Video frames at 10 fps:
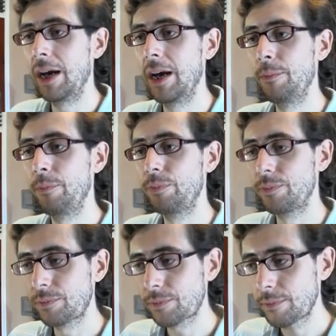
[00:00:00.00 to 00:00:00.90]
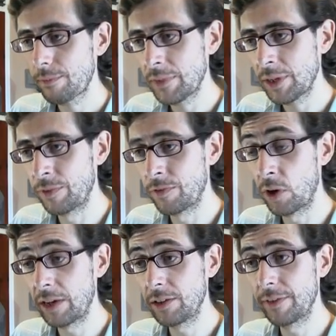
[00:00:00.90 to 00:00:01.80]
Um, with
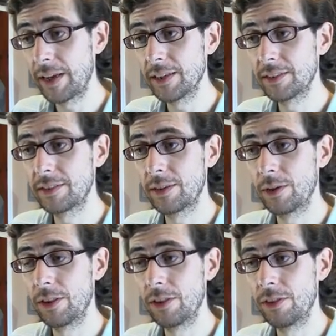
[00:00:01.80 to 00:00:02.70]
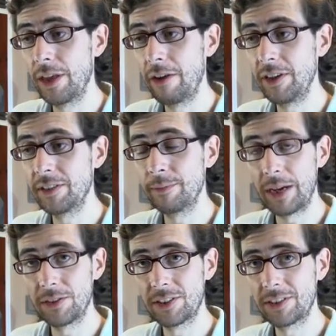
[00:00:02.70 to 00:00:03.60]
Fallout New Vegas, there is a
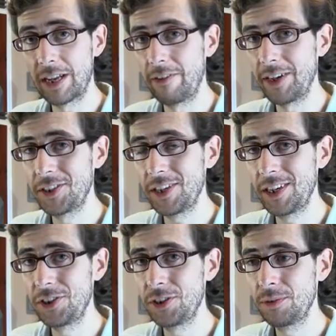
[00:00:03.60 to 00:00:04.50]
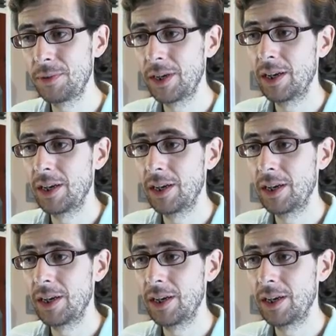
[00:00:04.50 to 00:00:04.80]
mouse acceleration issue.